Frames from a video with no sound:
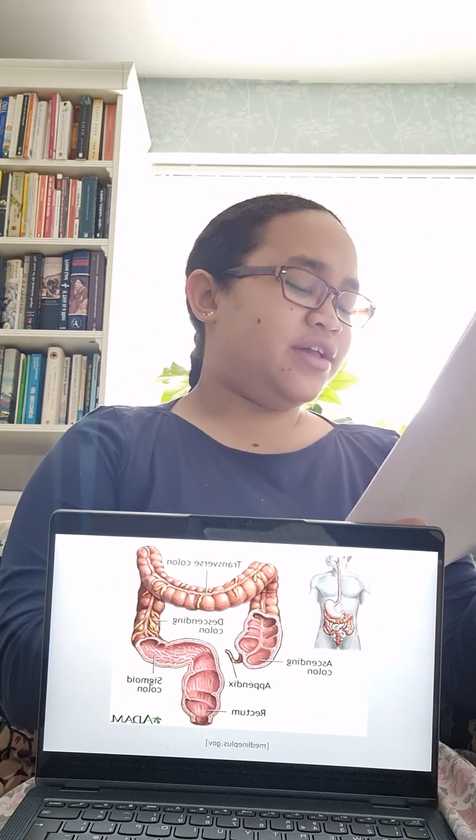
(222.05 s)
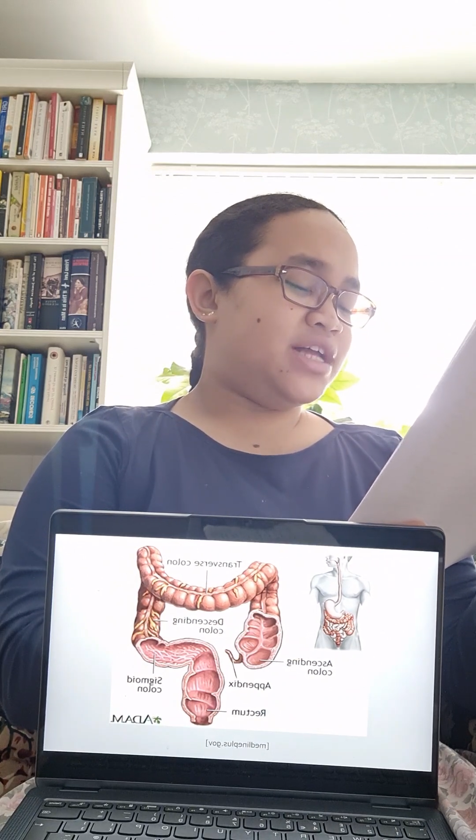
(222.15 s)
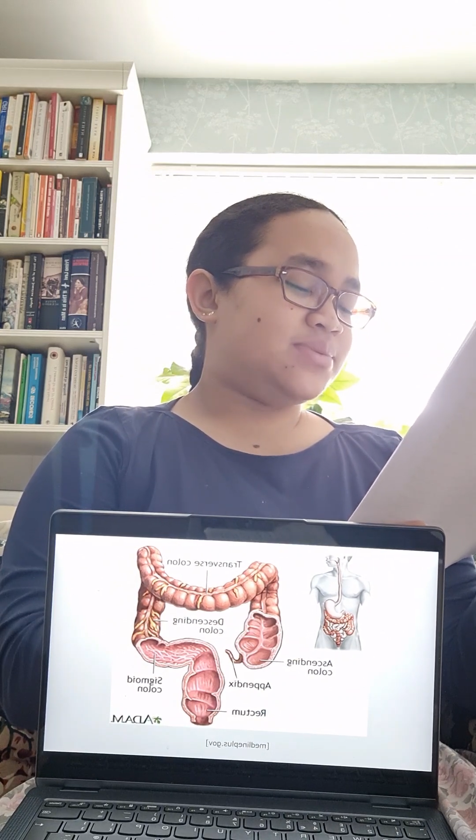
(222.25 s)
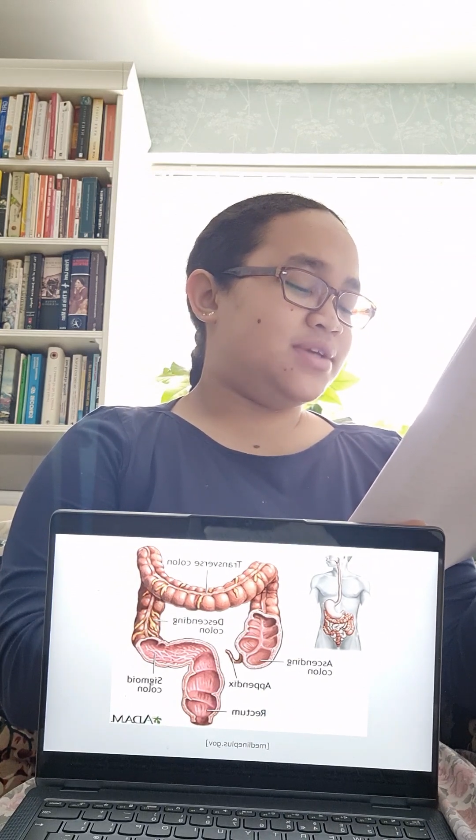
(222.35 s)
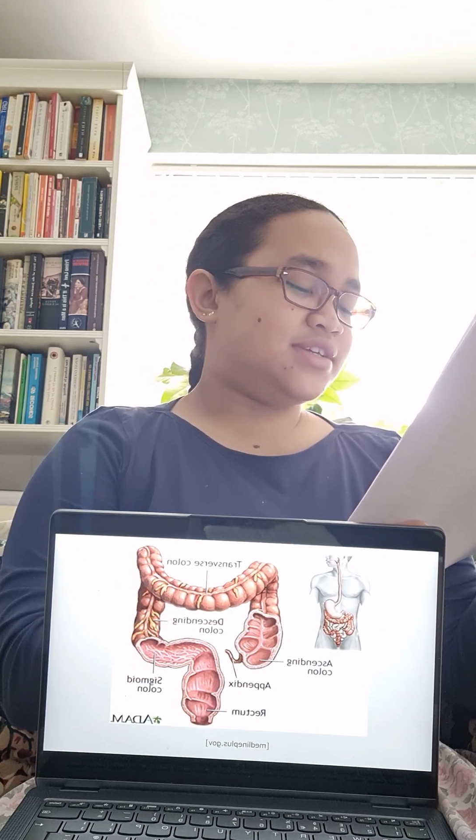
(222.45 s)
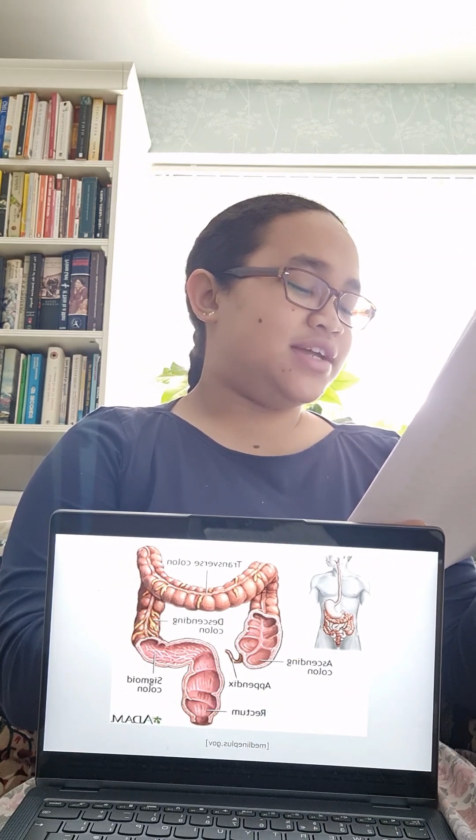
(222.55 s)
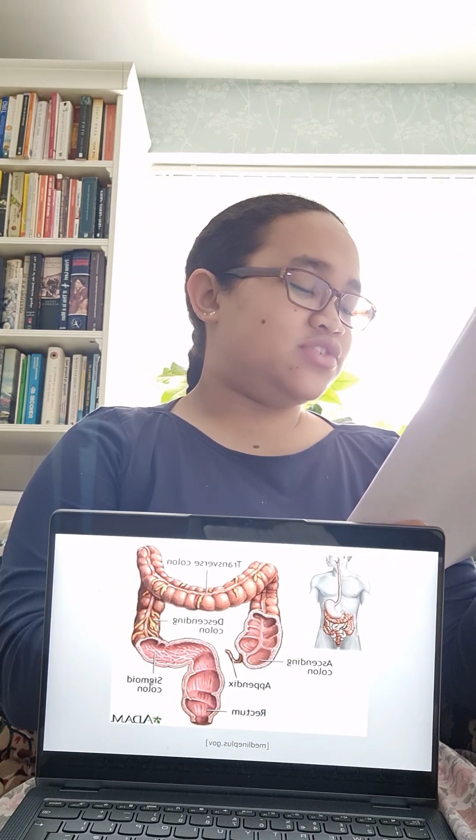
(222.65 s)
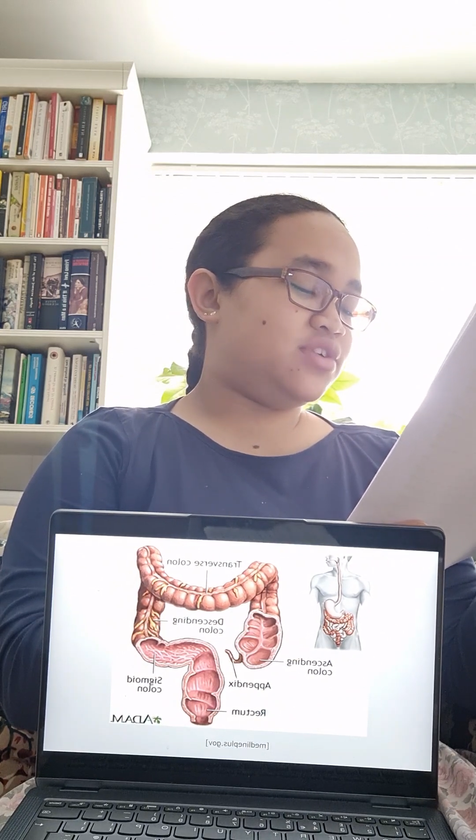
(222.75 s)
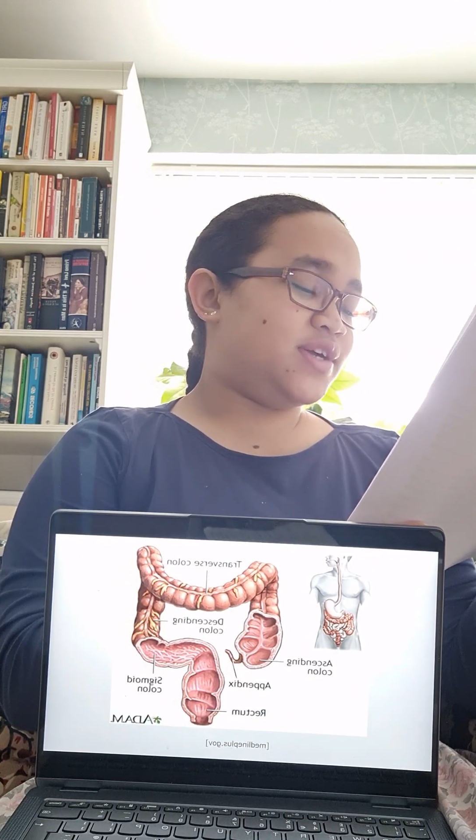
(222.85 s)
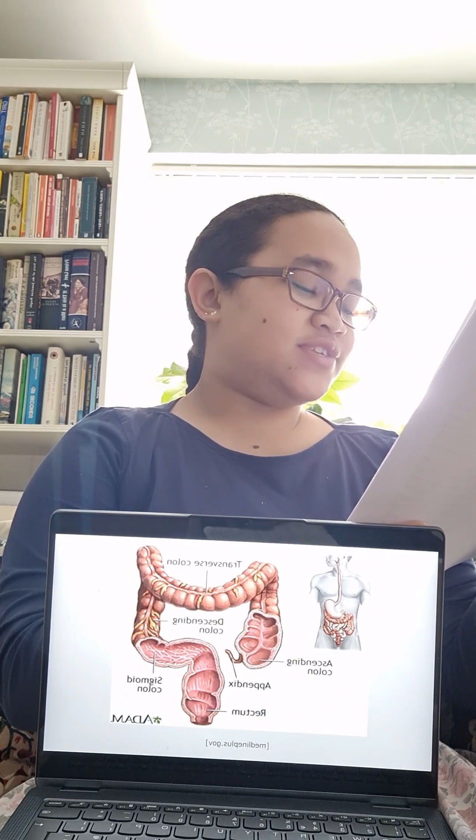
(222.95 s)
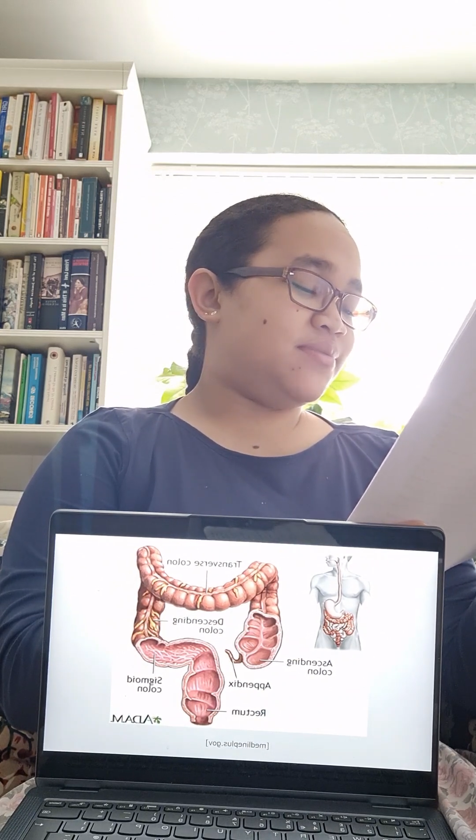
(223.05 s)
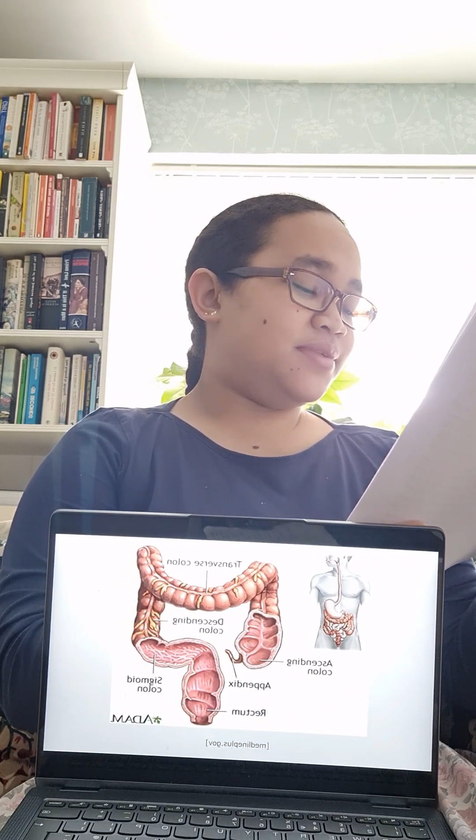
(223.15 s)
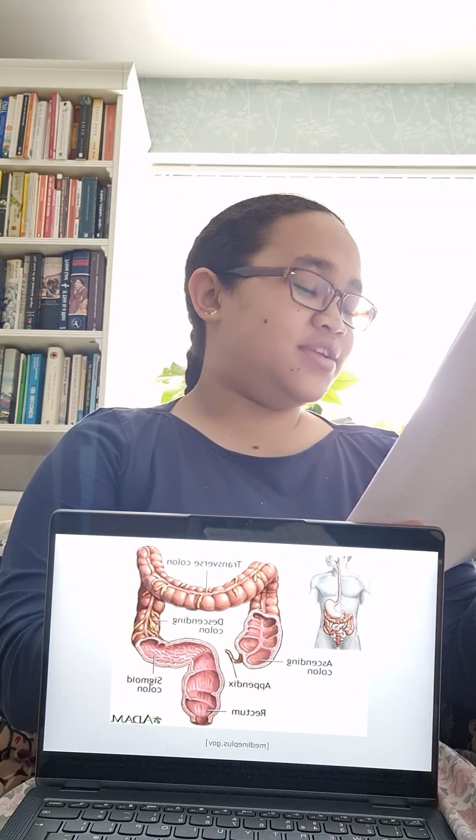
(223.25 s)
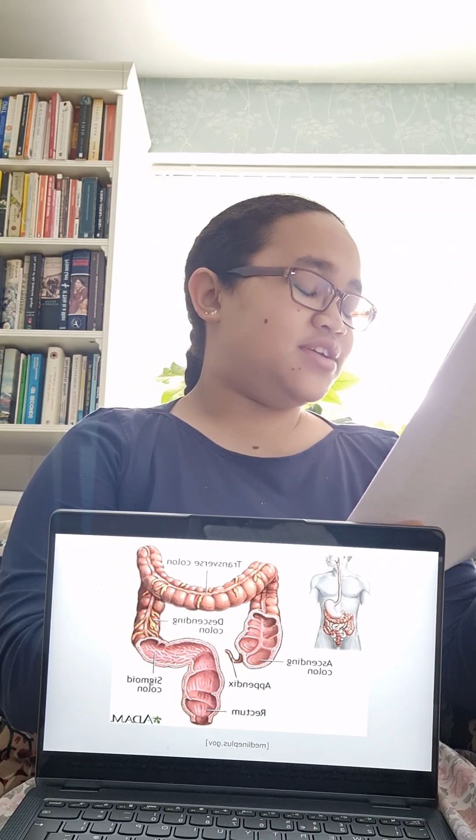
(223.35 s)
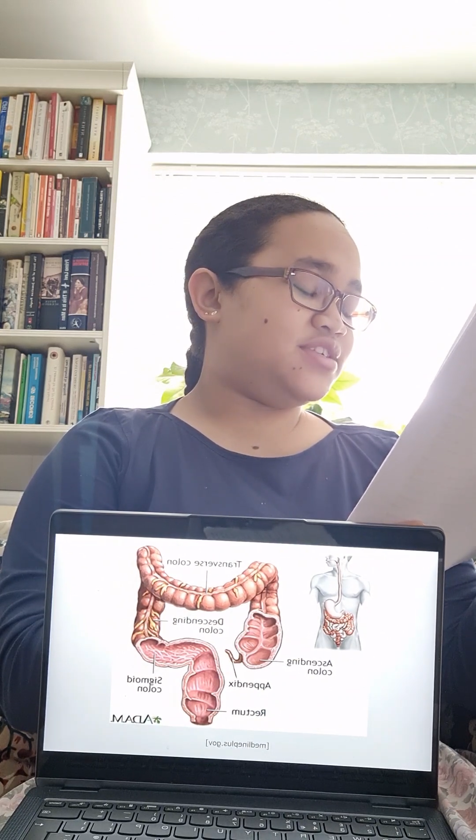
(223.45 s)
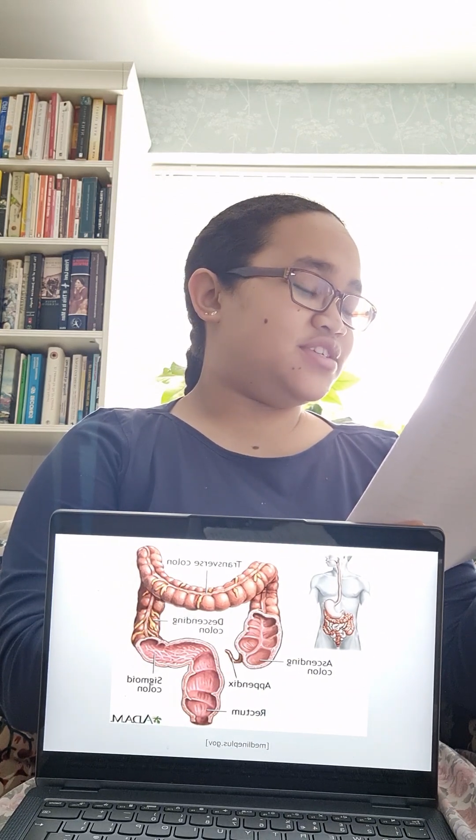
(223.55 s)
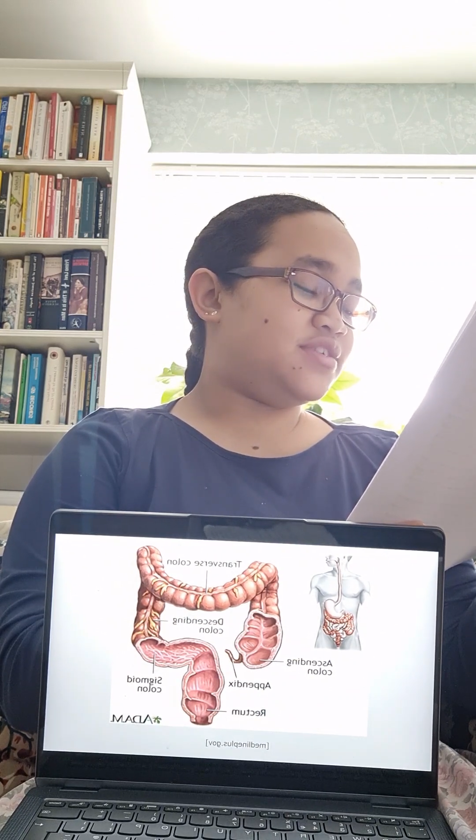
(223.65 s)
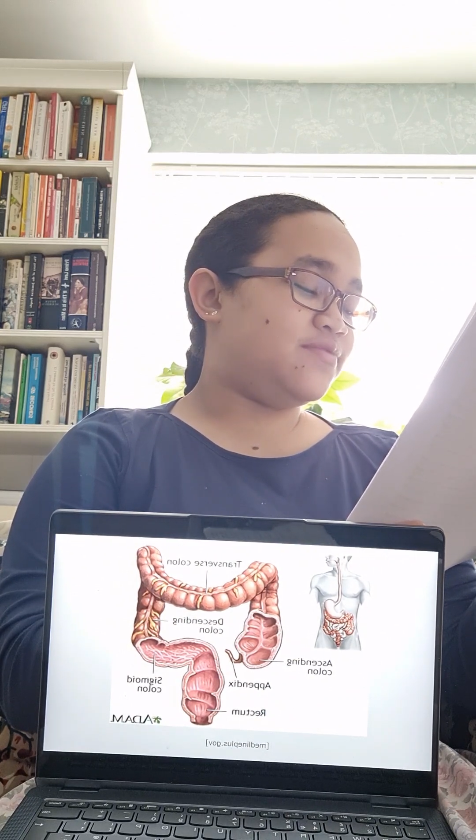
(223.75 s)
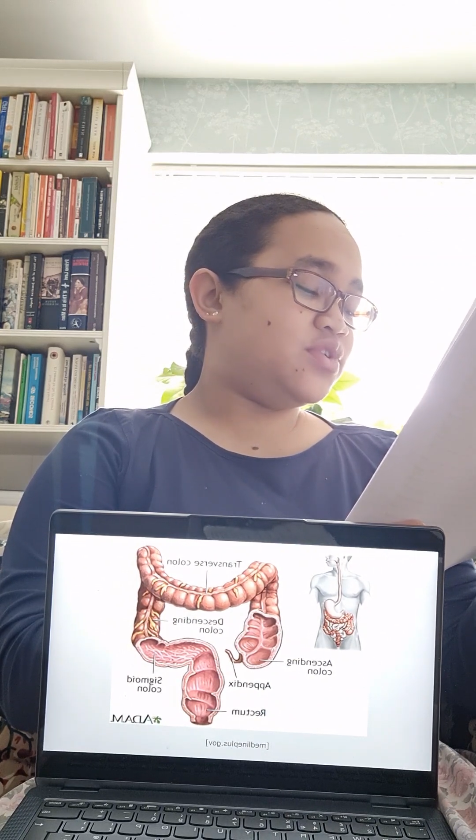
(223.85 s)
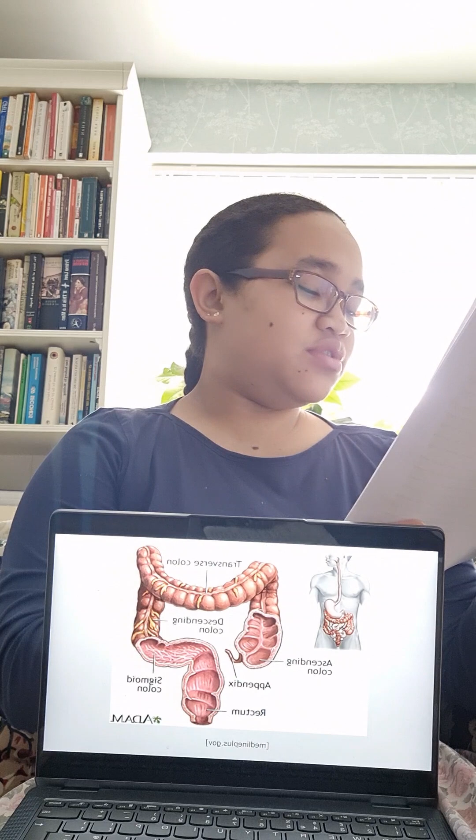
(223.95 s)
as well as electrolytes from the
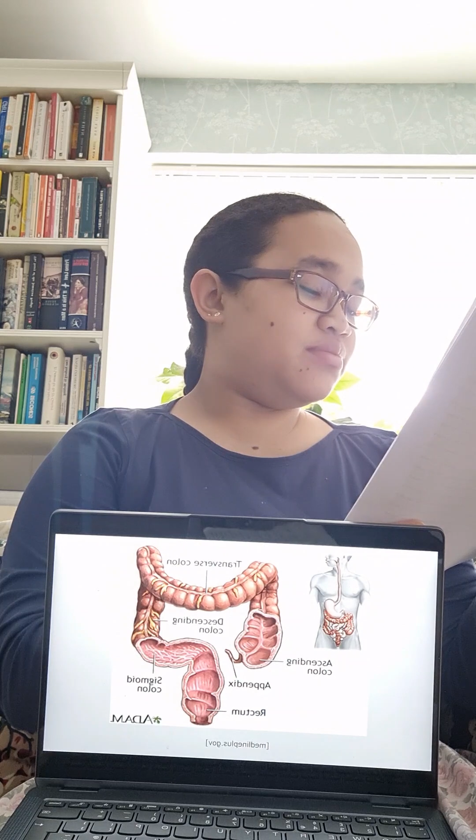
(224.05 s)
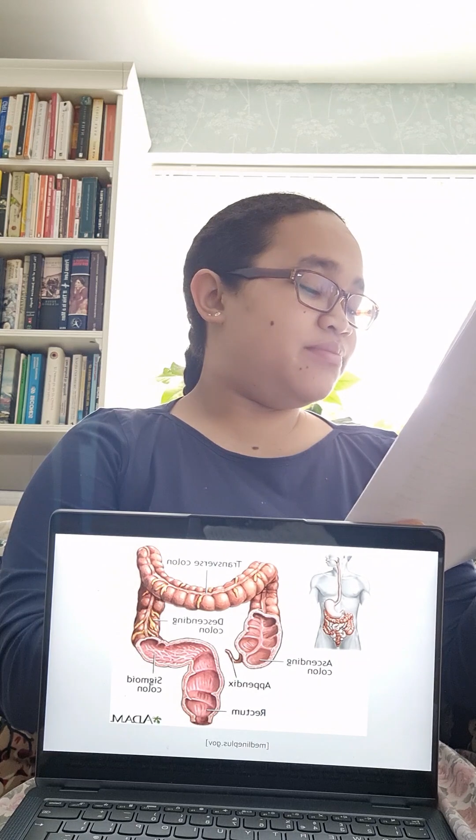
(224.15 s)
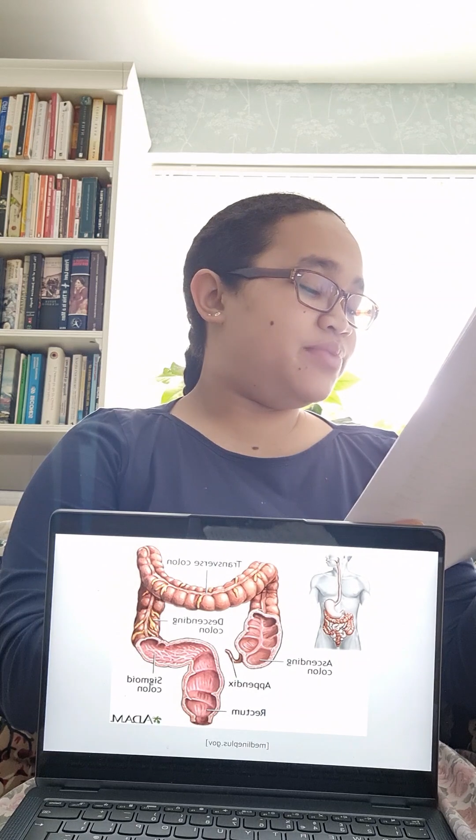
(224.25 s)
digested food.